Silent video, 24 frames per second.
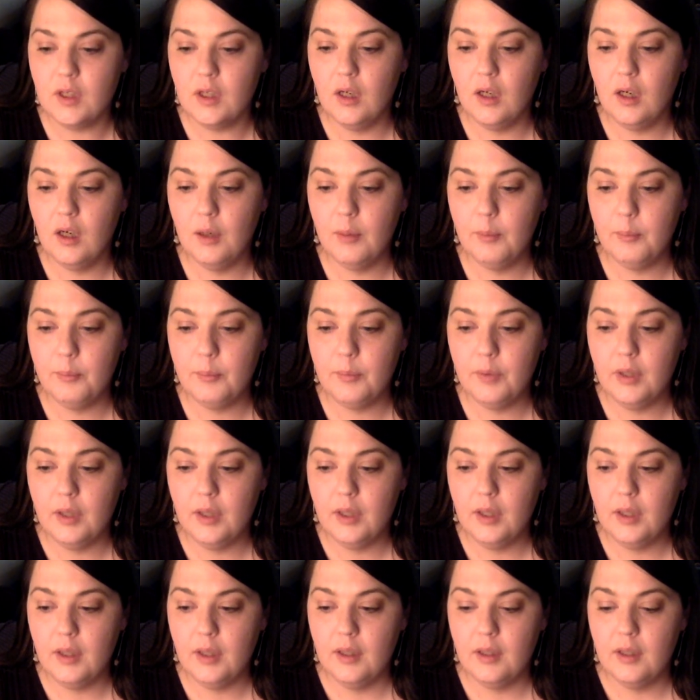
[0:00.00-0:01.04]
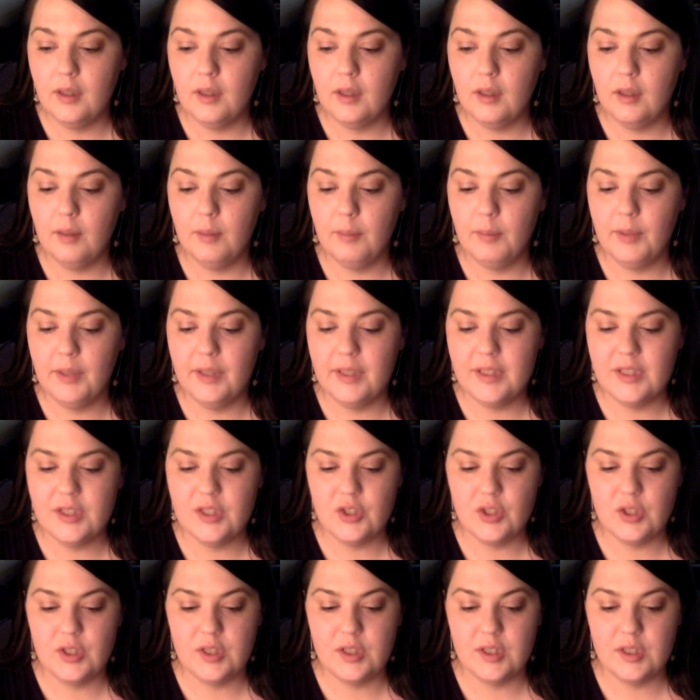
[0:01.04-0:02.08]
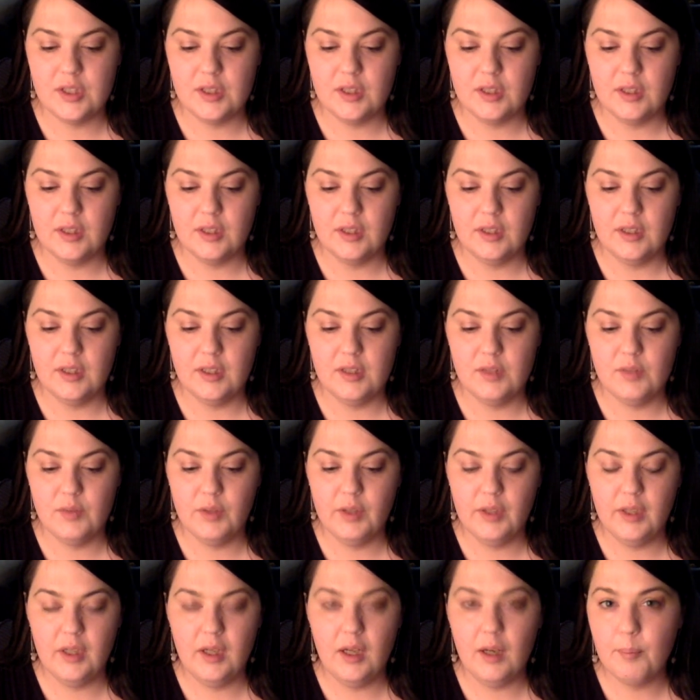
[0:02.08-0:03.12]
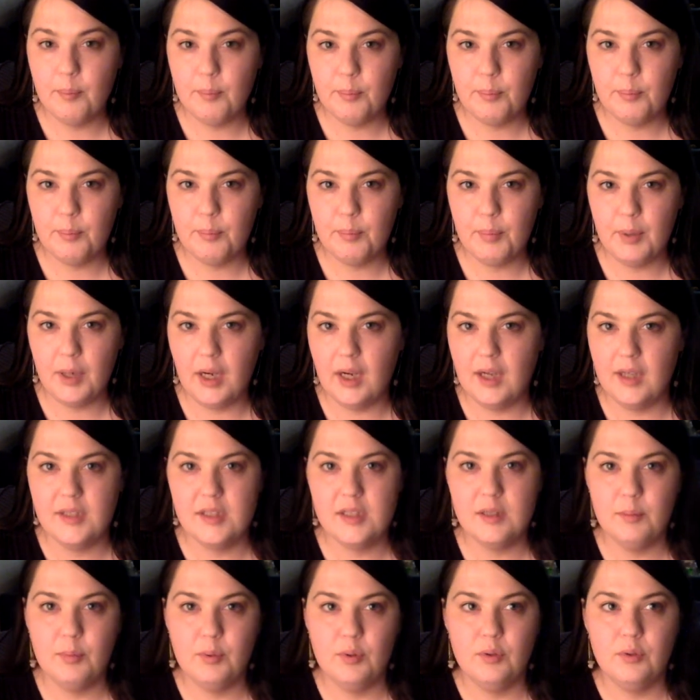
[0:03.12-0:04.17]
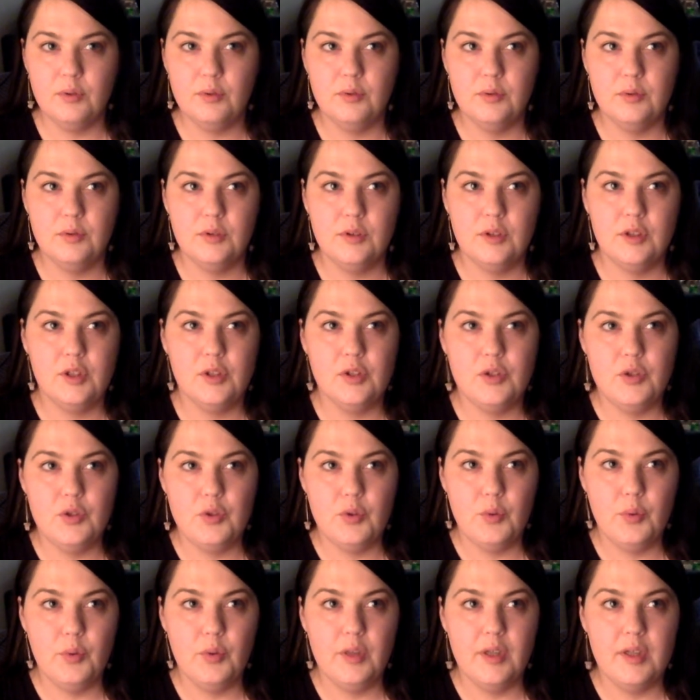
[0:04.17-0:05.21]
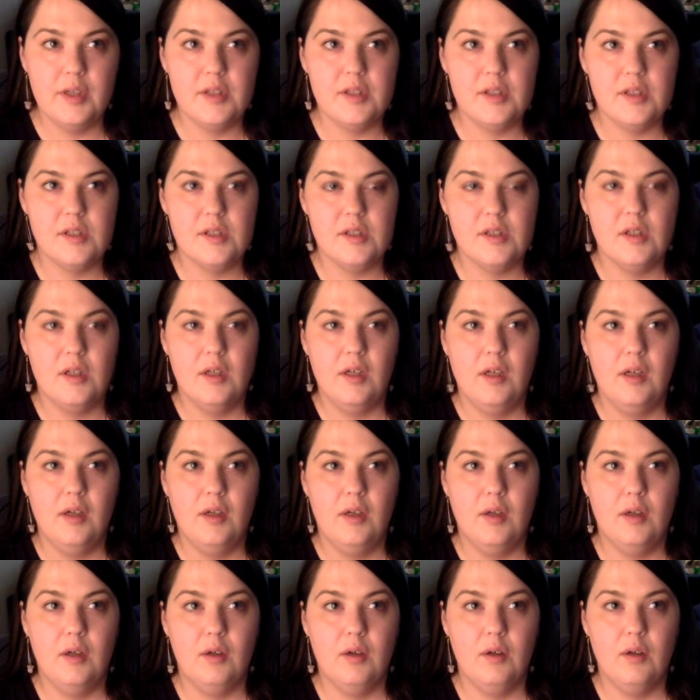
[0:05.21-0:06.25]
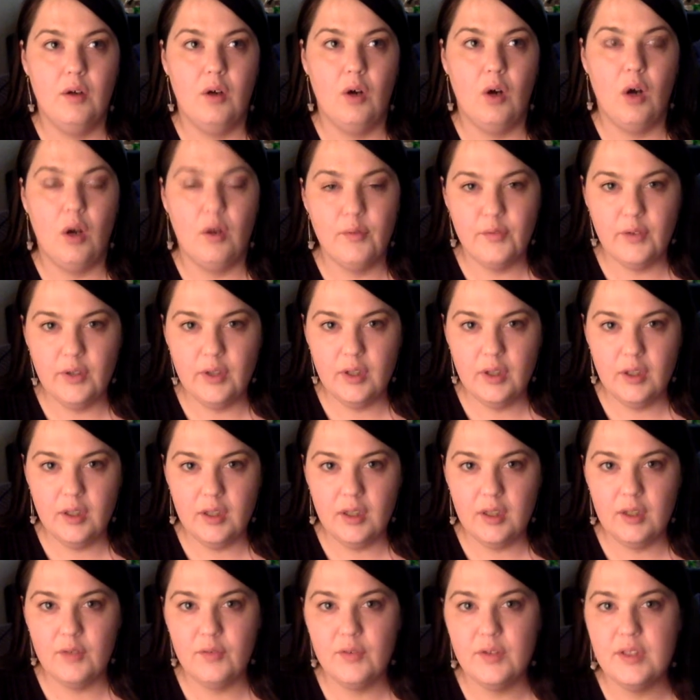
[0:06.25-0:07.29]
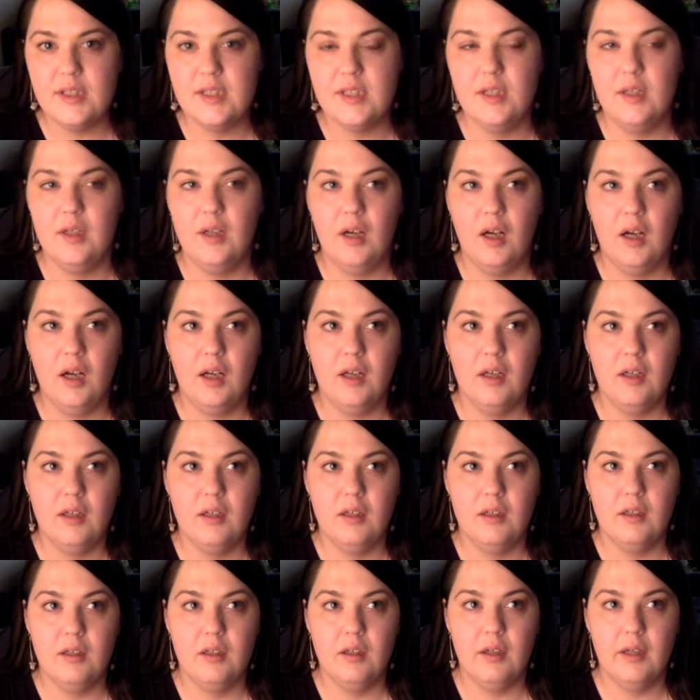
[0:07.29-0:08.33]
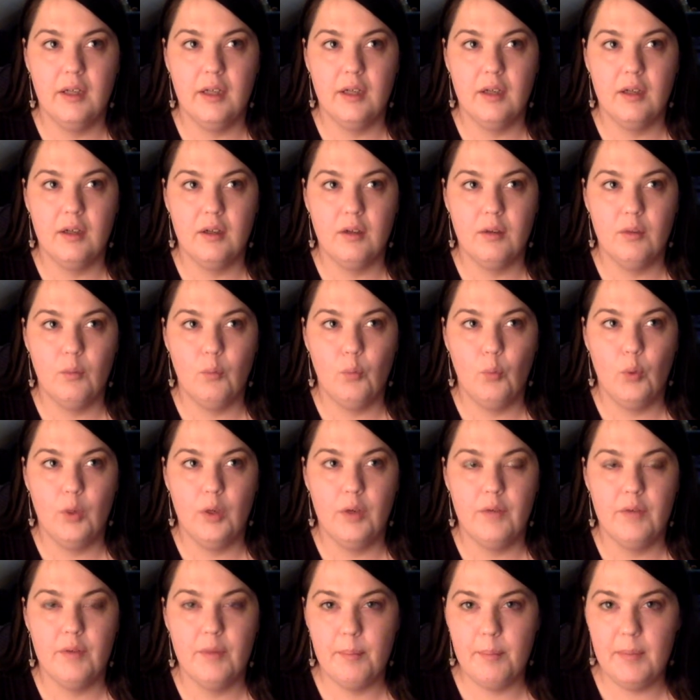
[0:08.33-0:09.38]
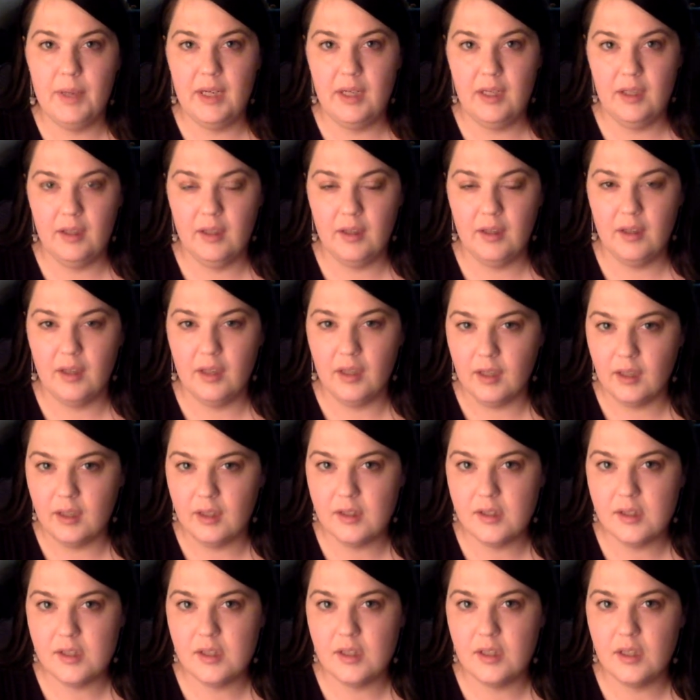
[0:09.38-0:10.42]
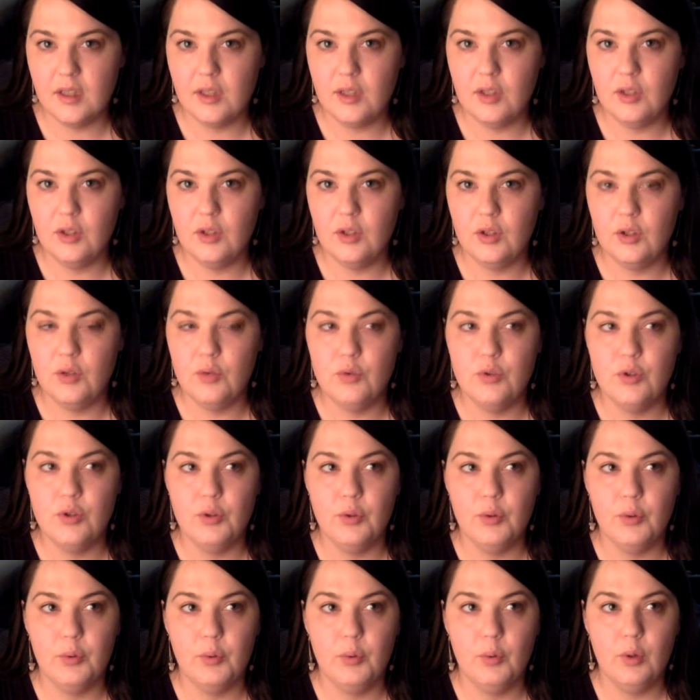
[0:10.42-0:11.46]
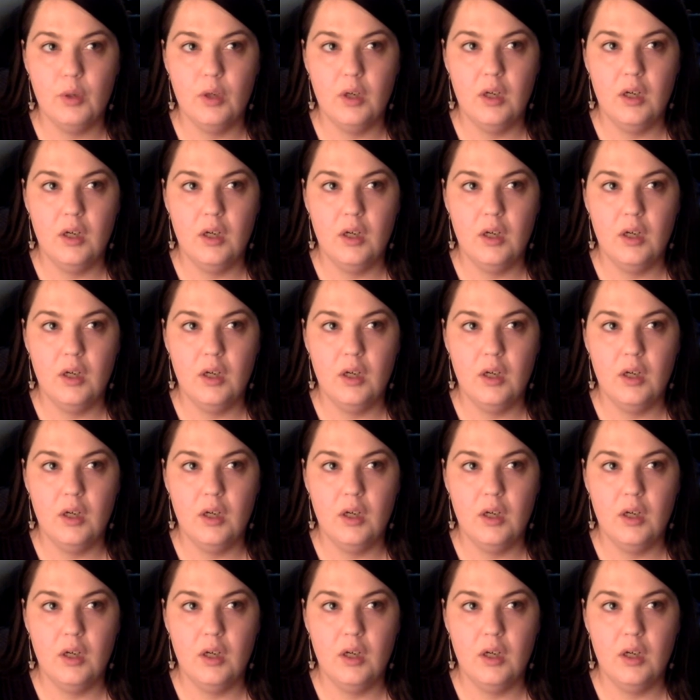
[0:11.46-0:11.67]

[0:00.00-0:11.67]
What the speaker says: Um, but it's really not possible to do this often if it's not like one of the main things that you do.